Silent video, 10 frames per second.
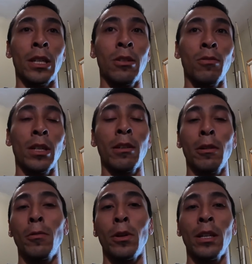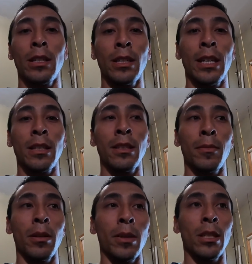it's really rewarding to get some
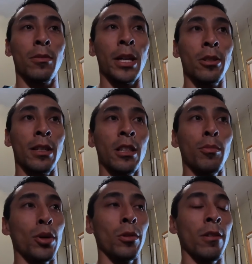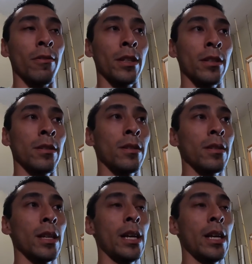of them in, especially in the boulder fields.